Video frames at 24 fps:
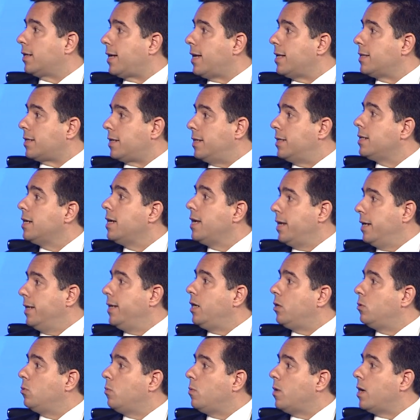countries
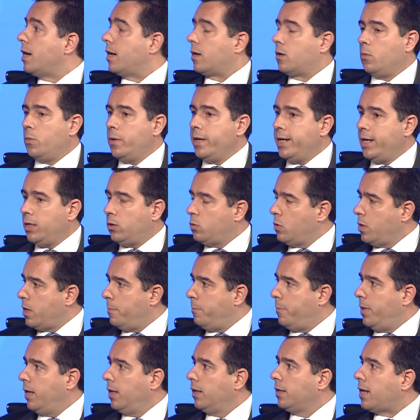need to work. We need to
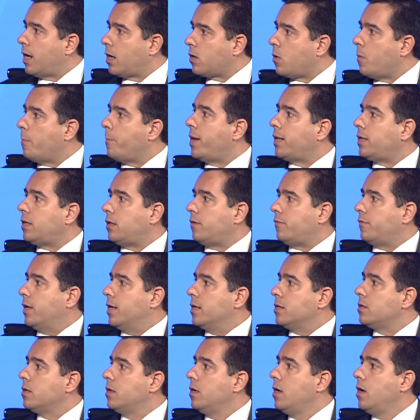rebuild our
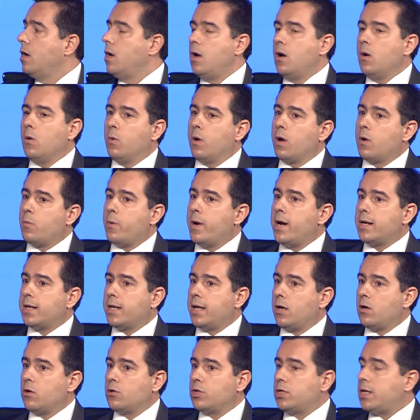competitiveness. We're
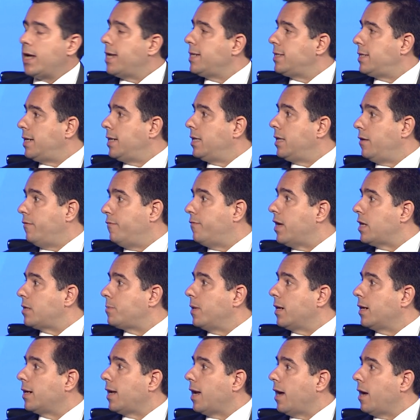working on changing the
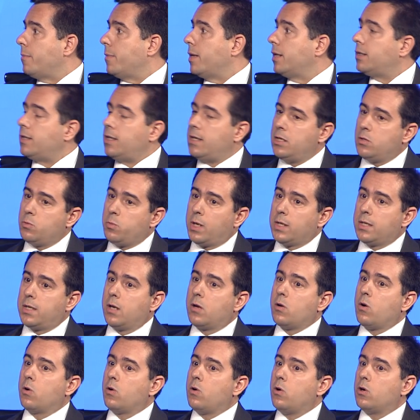investment climate, is what the
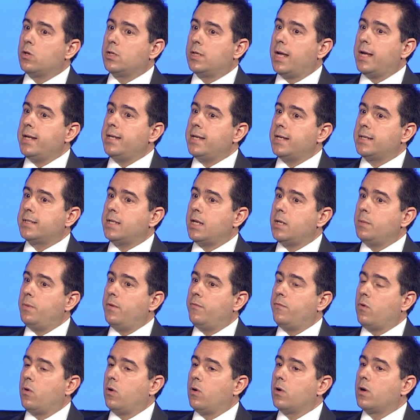Concordia Index said
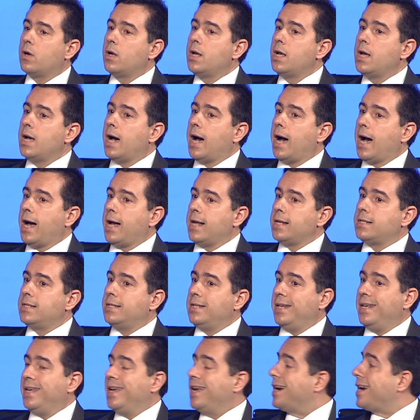before, as
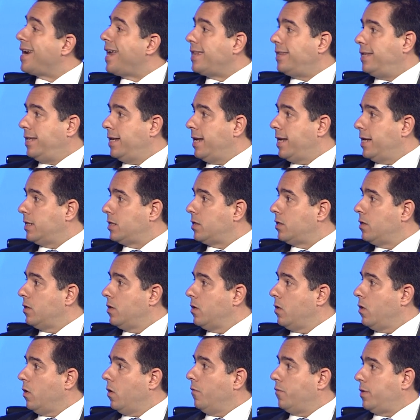the readiness
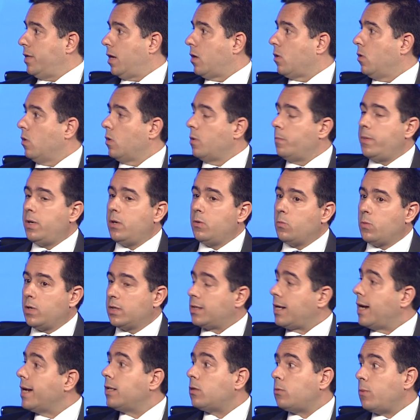of the economy. We're
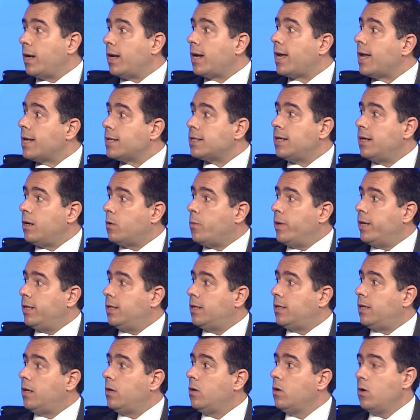trying to enhance
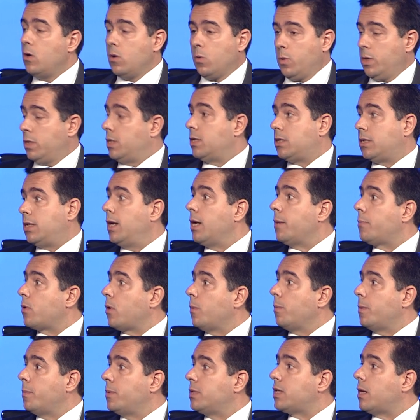liquidity, which is still a
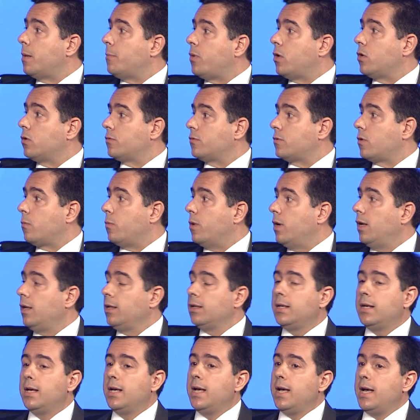problem in some parts of the
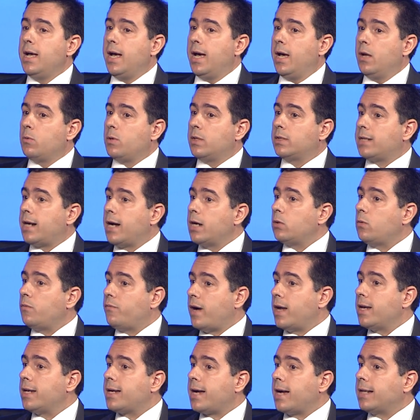world, and we're trying to
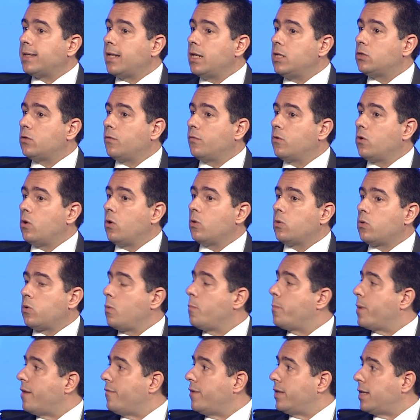find catalysts of growth through
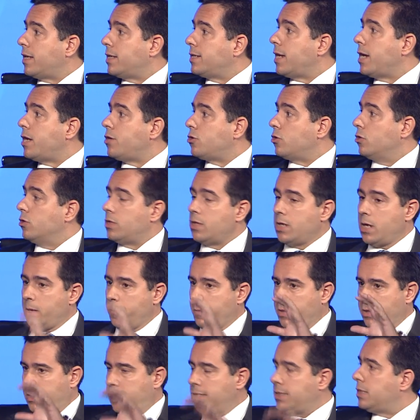privatizations.
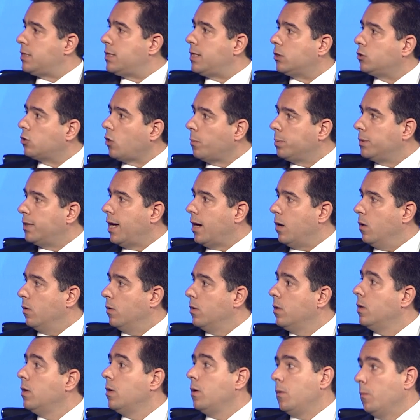But this is the top down.
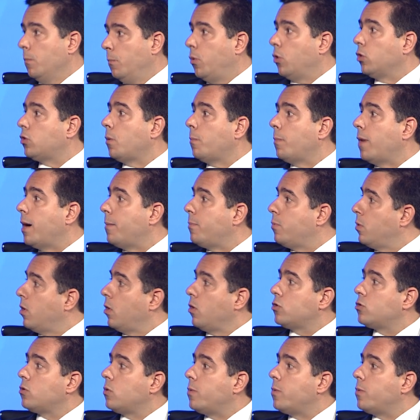Bottom up, we're also